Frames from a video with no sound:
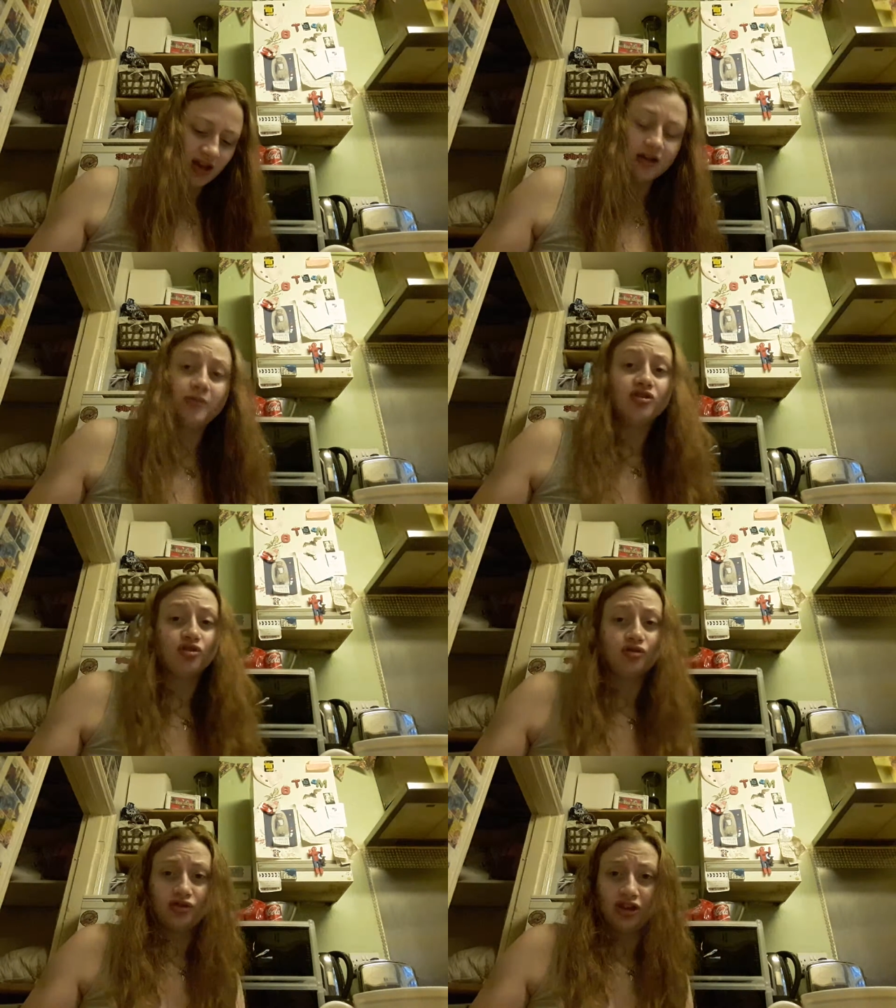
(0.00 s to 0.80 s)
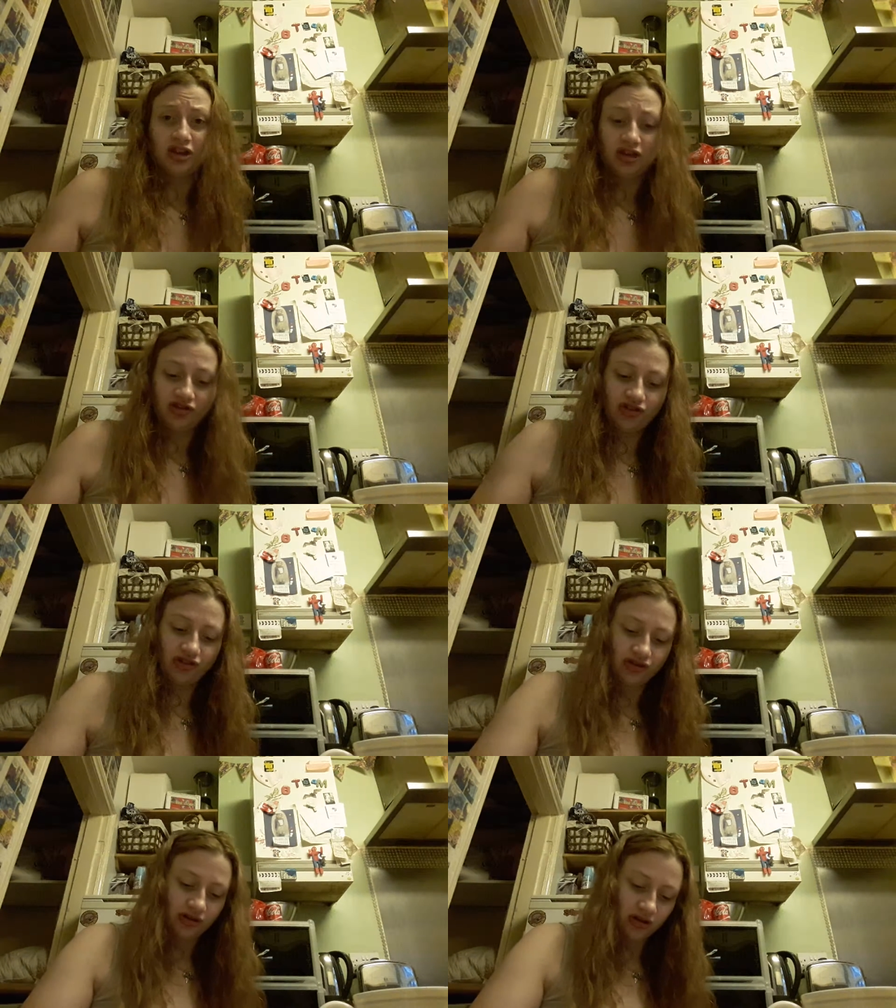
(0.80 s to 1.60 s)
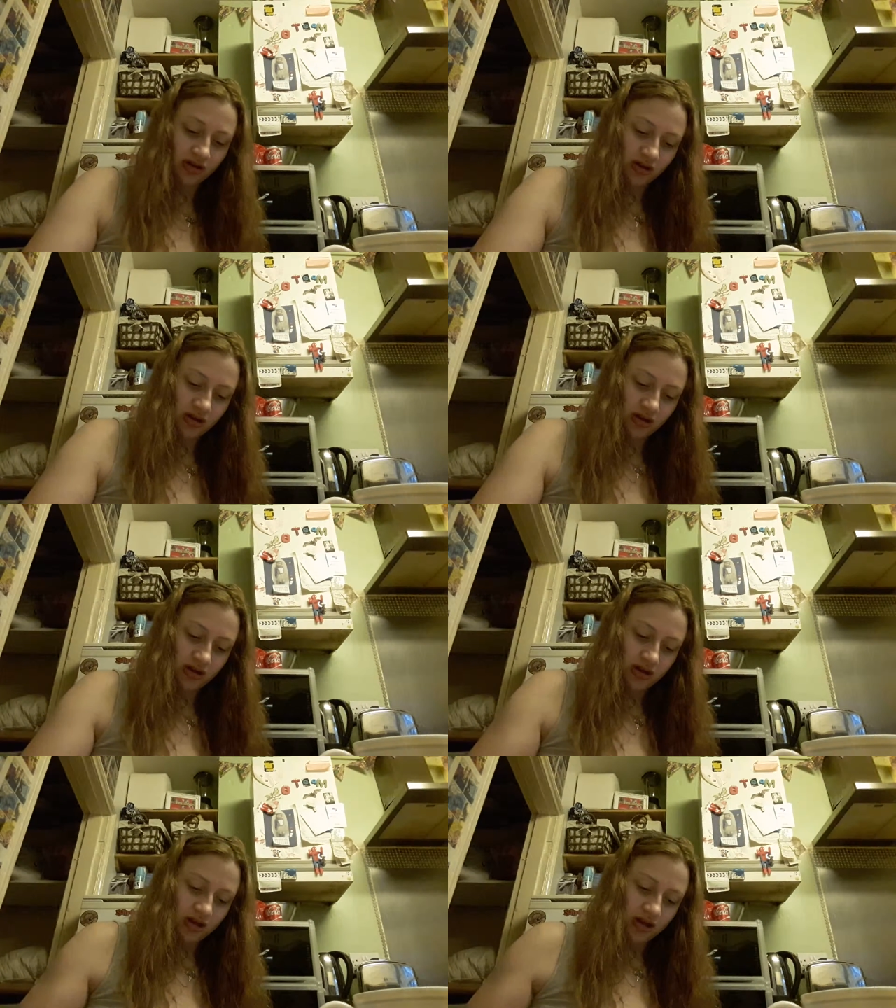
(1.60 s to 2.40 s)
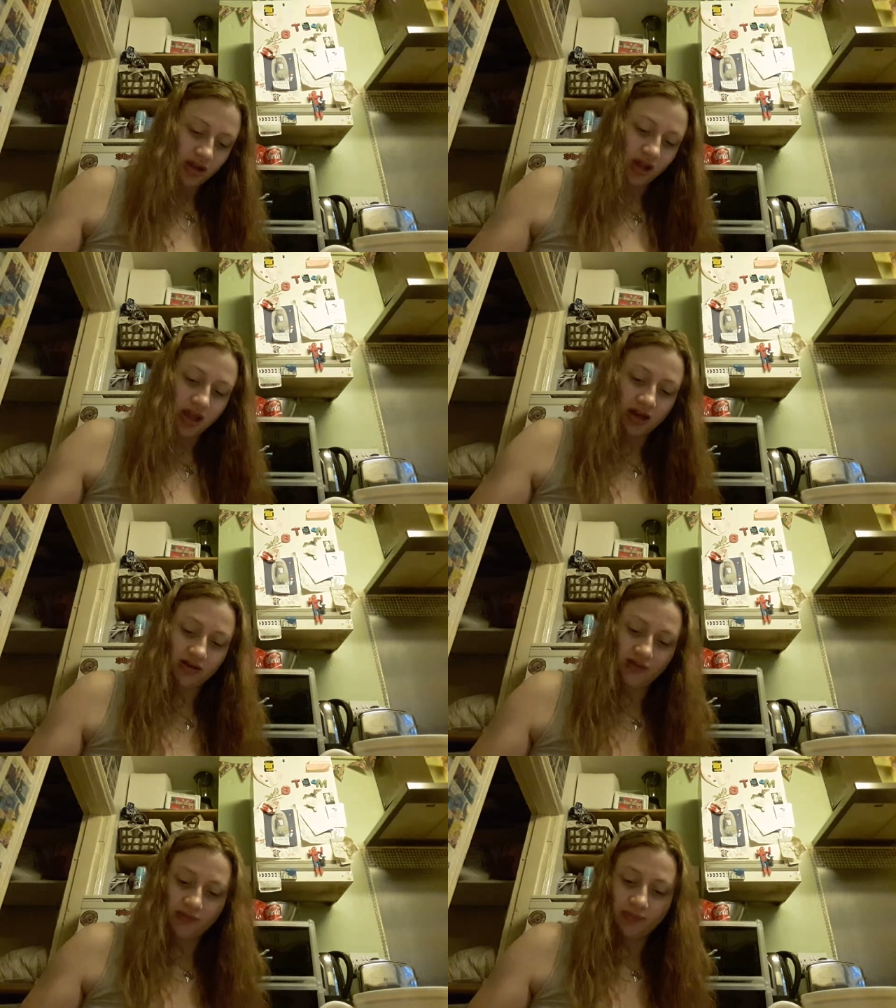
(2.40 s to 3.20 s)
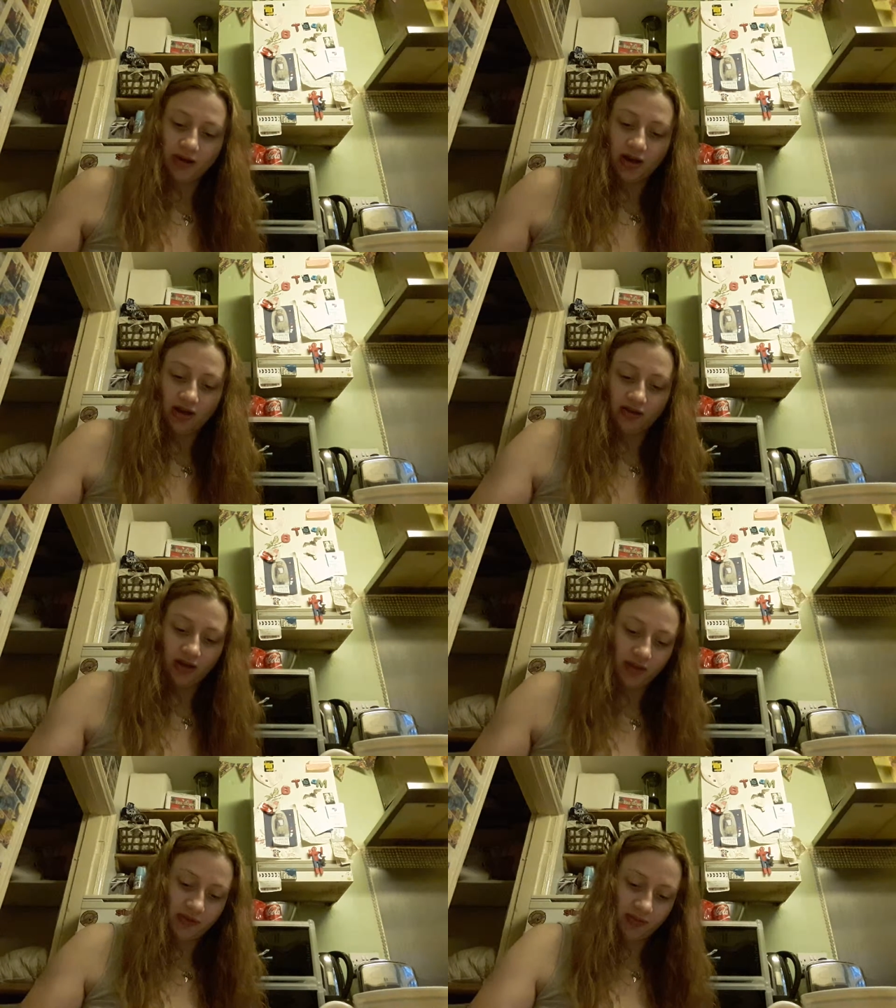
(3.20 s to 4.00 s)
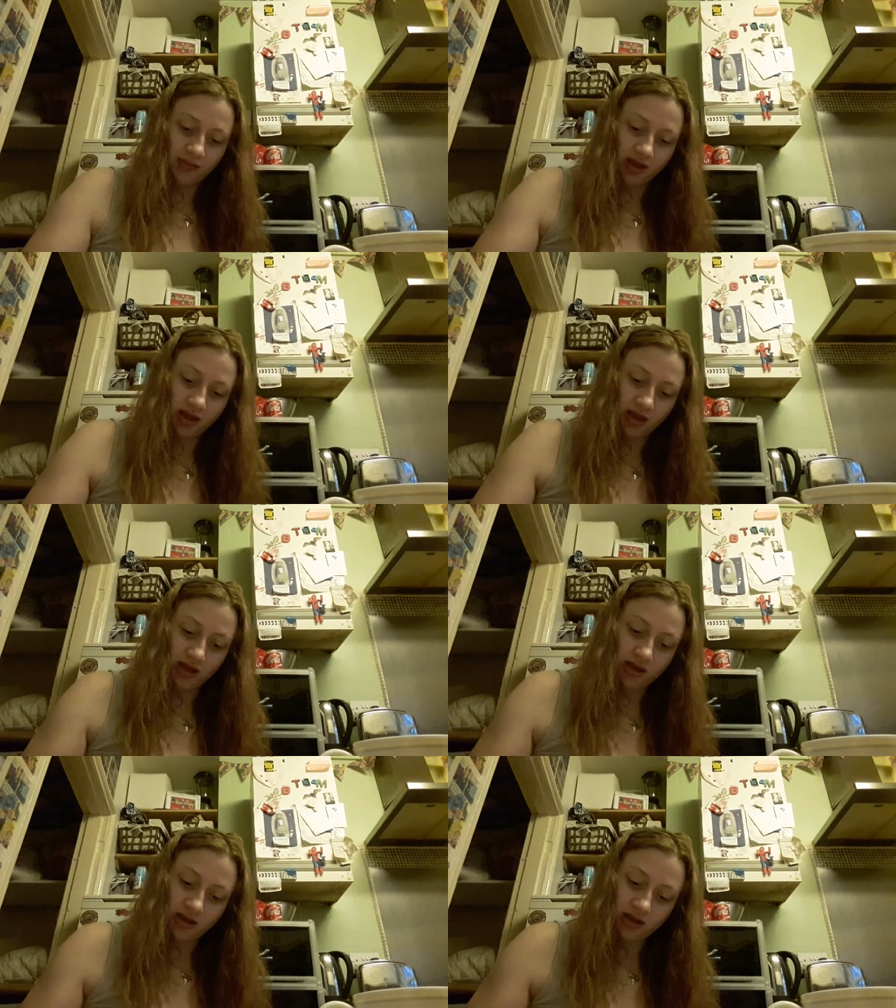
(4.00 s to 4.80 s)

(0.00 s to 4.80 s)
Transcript: little bit jaundice. He had a different blood type to me.